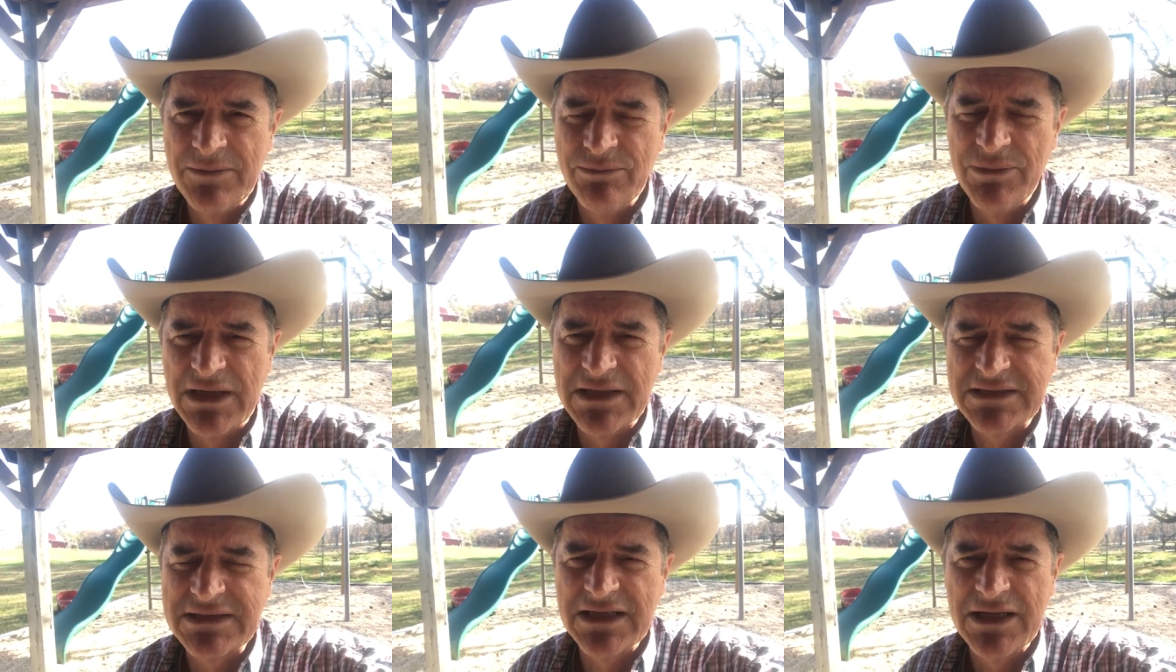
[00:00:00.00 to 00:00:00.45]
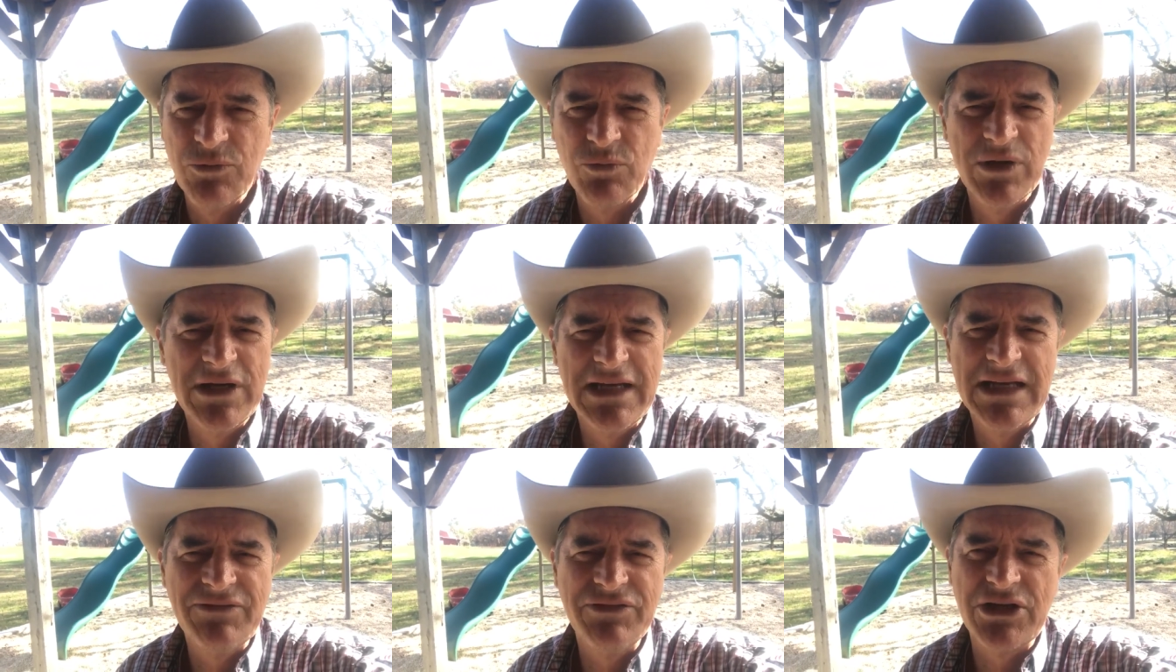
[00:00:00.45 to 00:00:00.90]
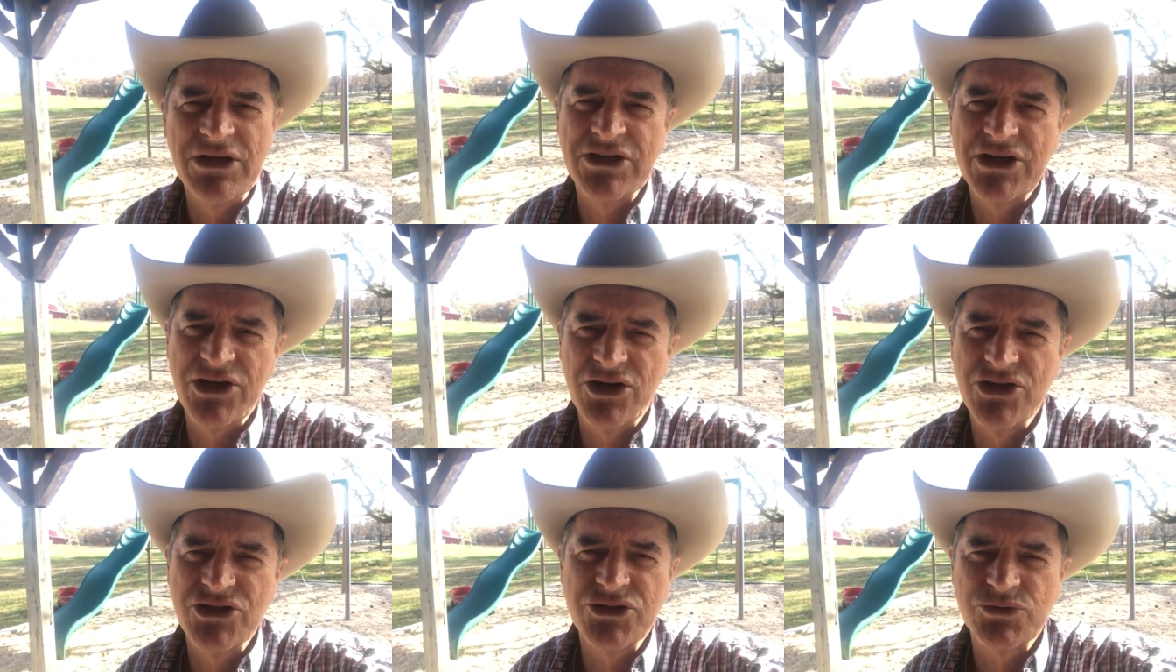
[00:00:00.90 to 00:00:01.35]
But uh, we live in a
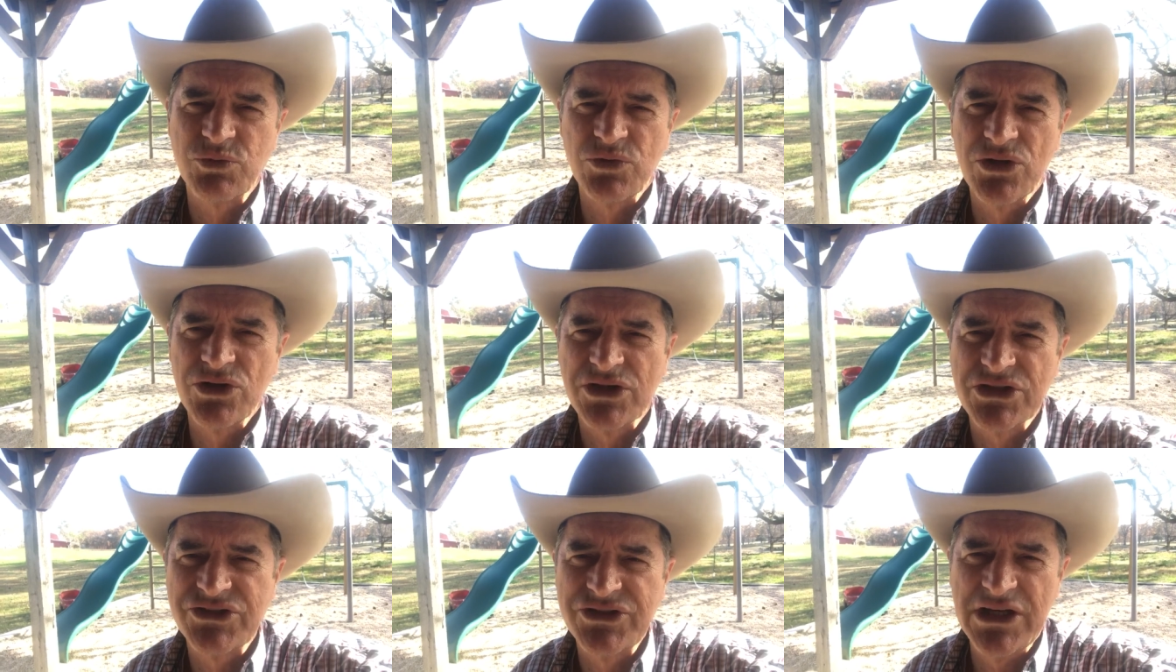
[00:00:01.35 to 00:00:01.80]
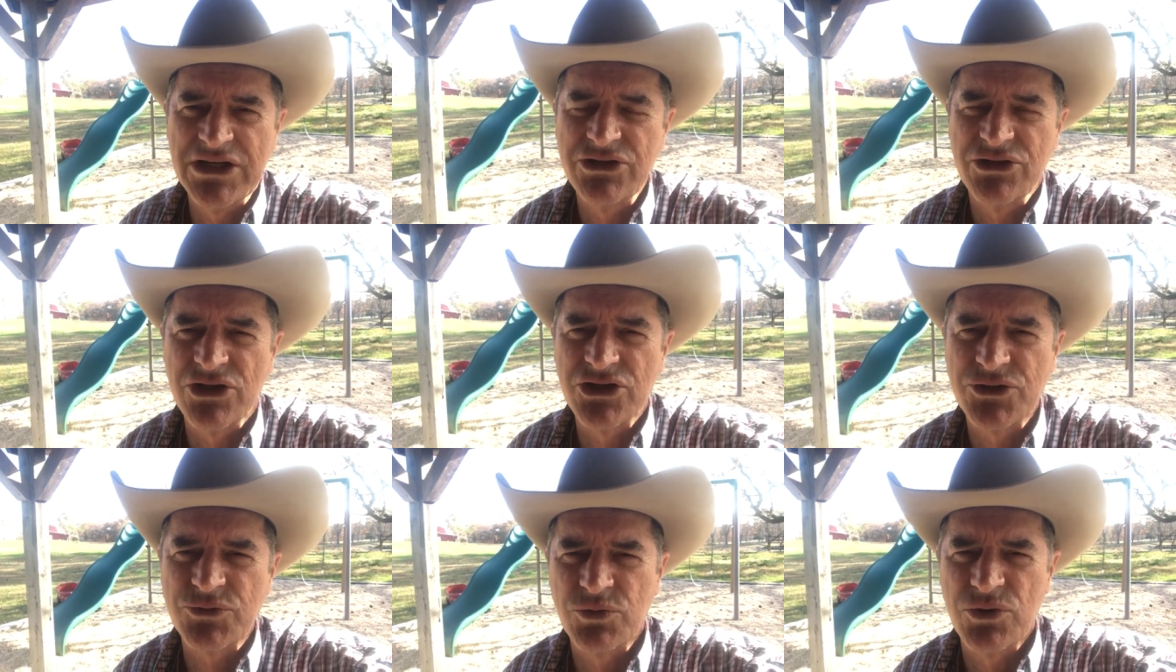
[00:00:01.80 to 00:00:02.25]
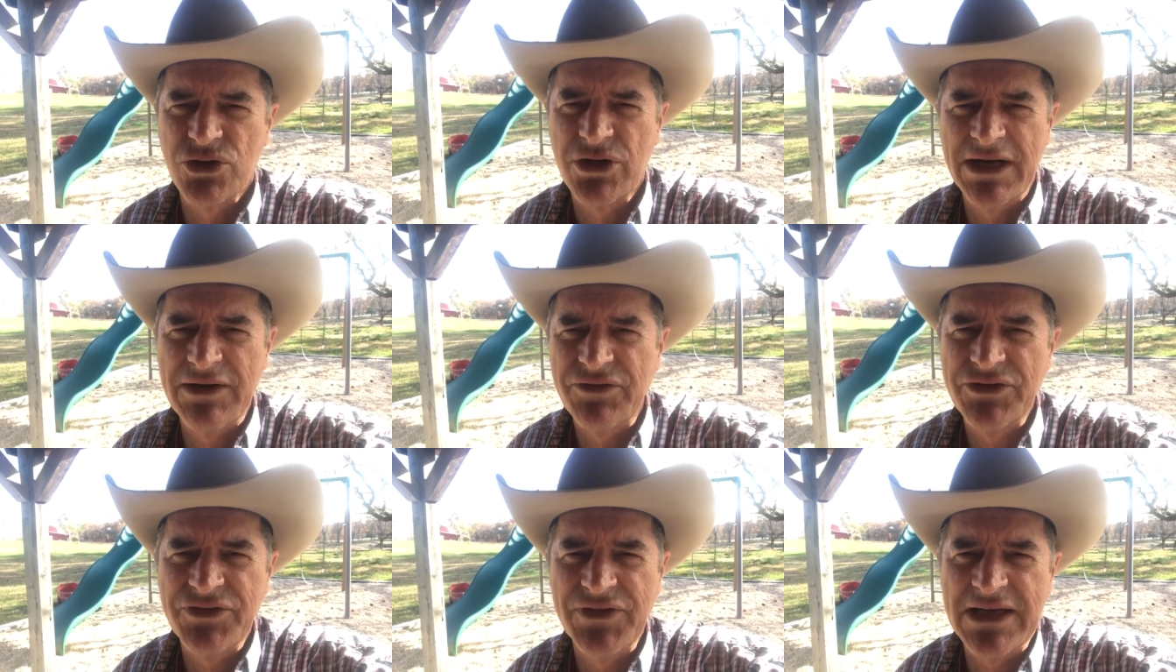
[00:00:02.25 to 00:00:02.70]
cursed world, a sin cursed
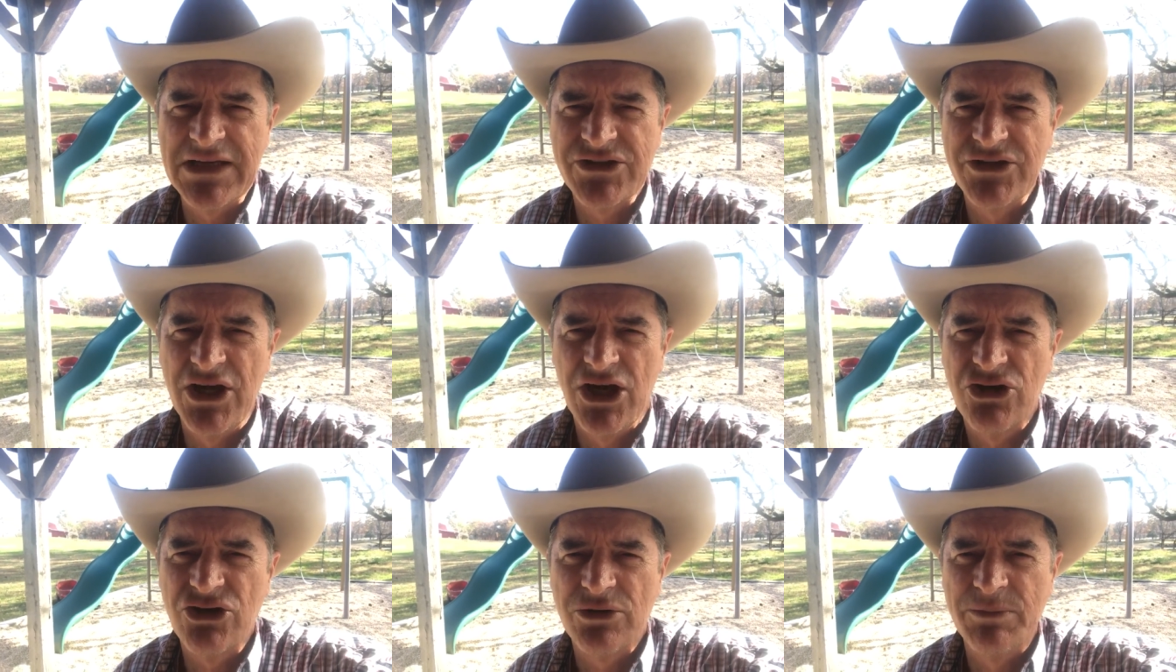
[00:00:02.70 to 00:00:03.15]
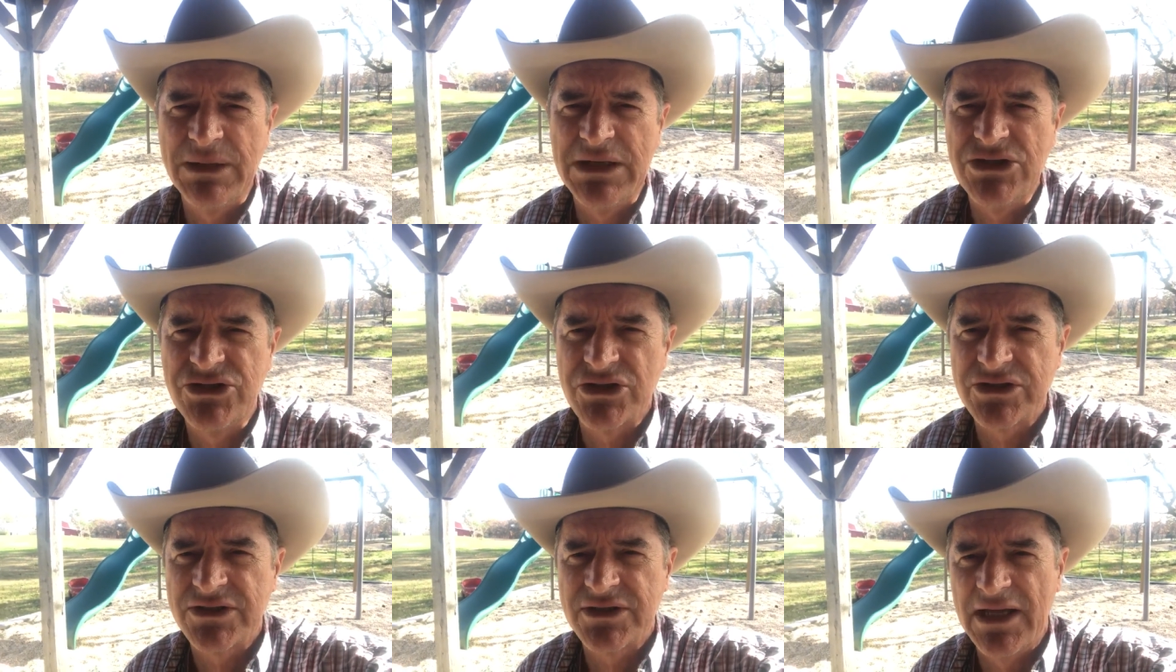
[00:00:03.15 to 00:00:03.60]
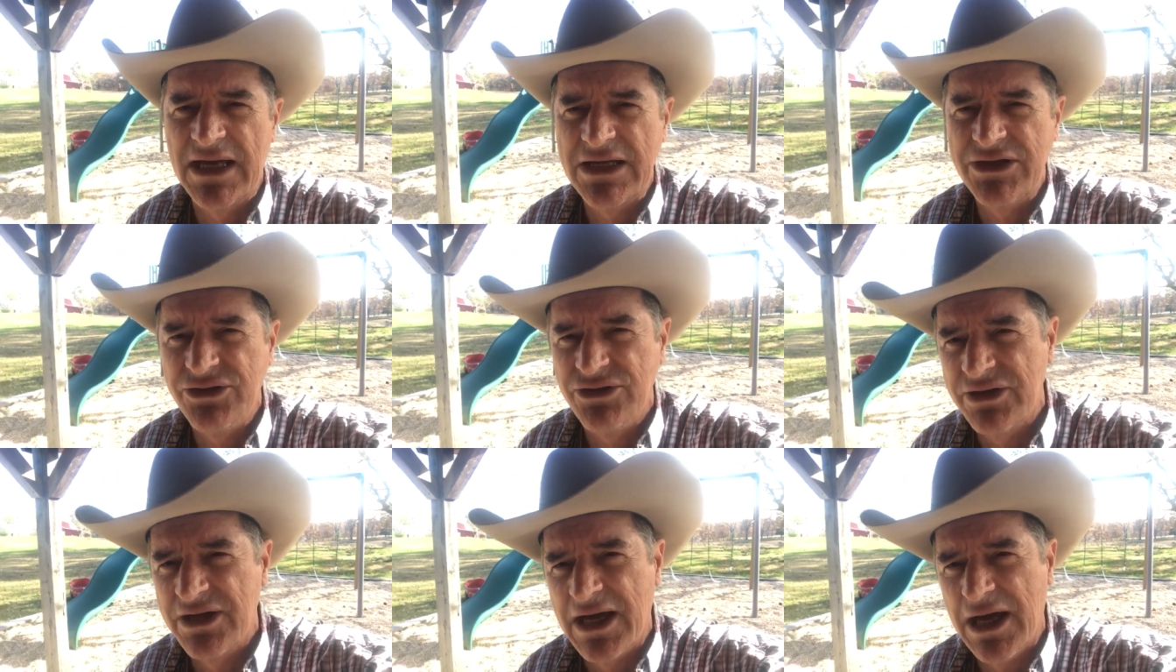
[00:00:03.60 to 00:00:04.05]
world. Everything's not going to be just
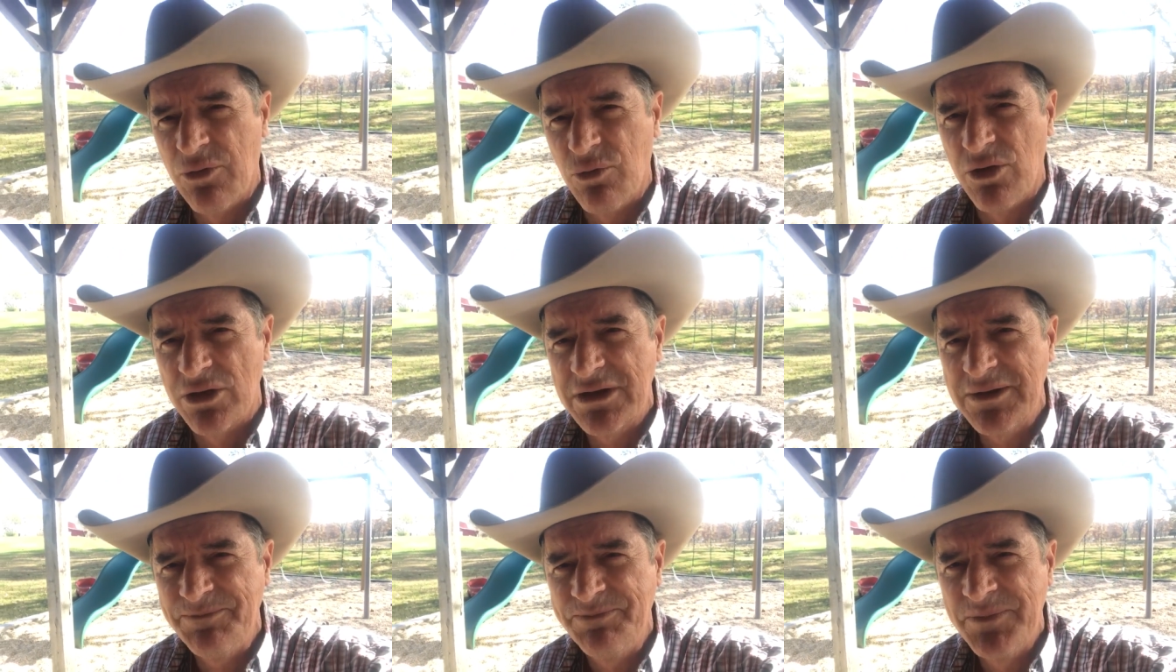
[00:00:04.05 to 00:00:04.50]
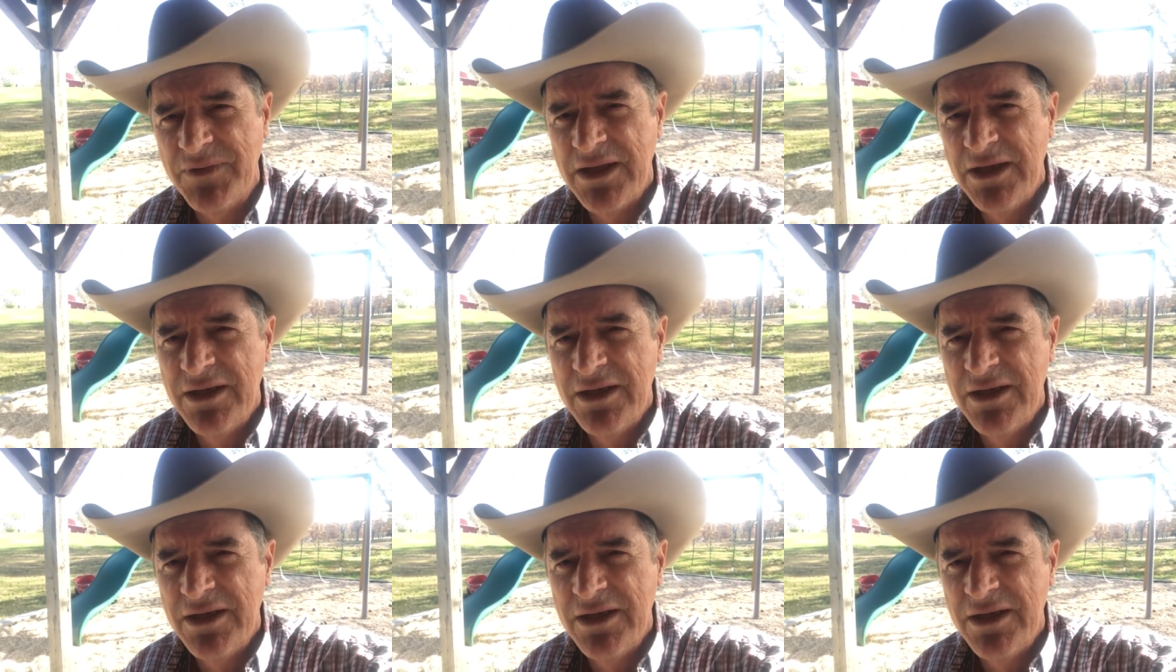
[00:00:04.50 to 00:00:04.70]
like you and I want it.